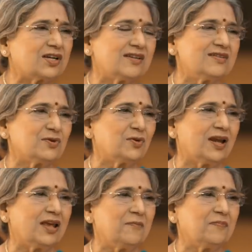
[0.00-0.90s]
chickens
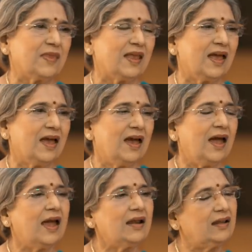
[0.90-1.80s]
only.
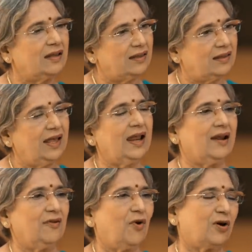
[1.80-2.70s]
And
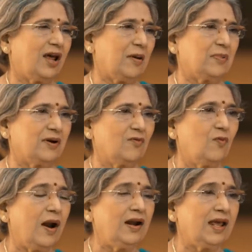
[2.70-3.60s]
then what happened?
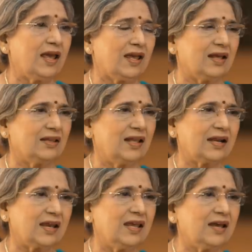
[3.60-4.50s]
One day, that
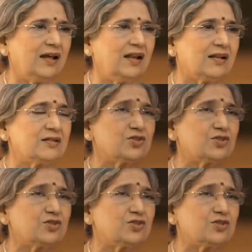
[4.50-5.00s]
eagle